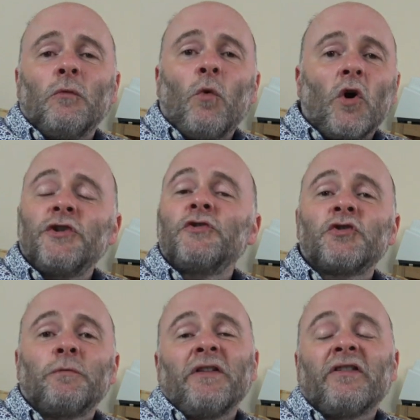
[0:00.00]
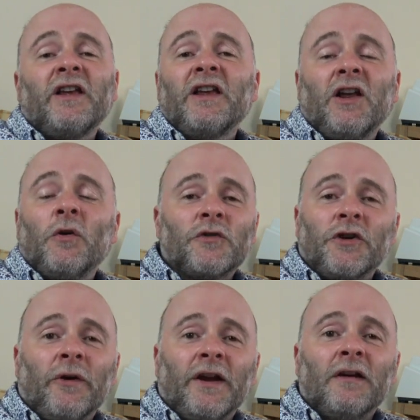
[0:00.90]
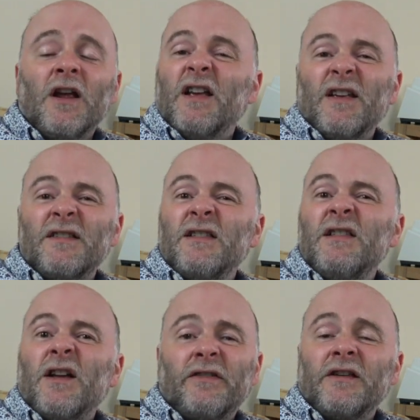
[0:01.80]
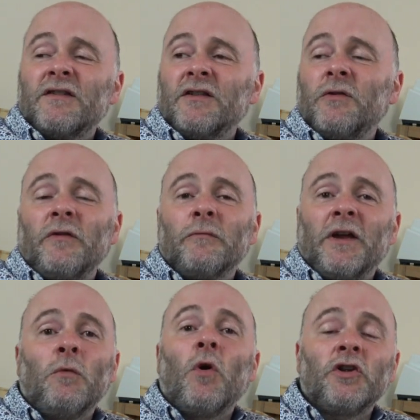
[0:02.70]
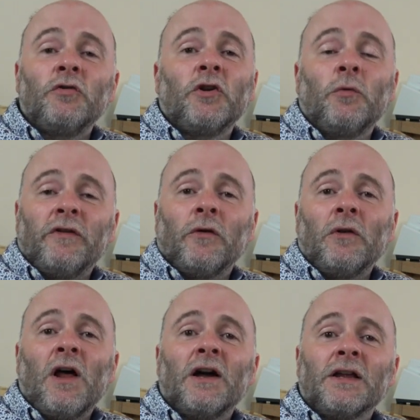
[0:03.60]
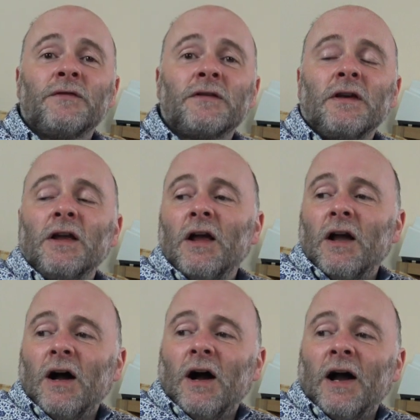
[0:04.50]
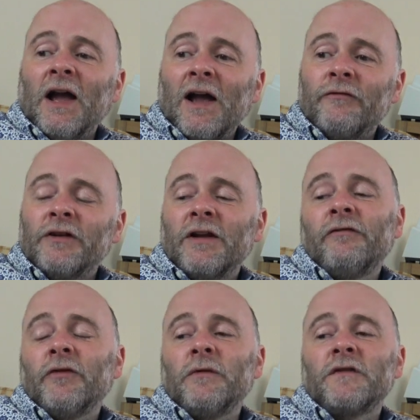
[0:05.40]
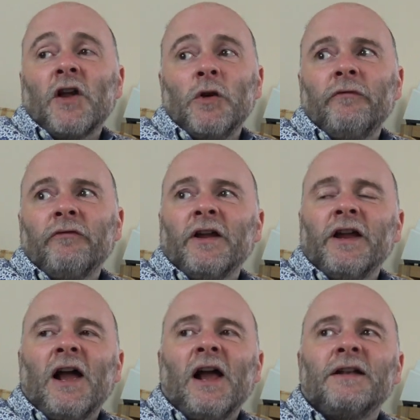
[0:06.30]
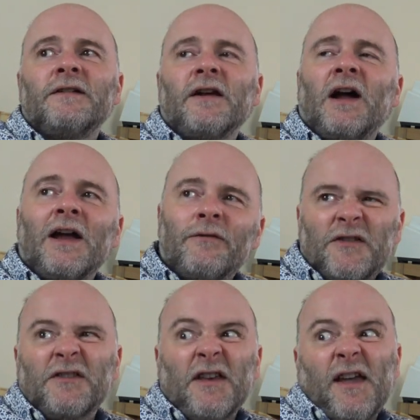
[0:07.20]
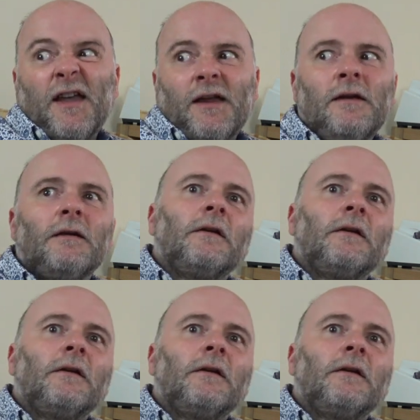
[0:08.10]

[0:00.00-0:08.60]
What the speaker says: what you should be thinking or doing. It's nothing to do with me, what you do with your lives. I have an influence, hopefully, and I have a say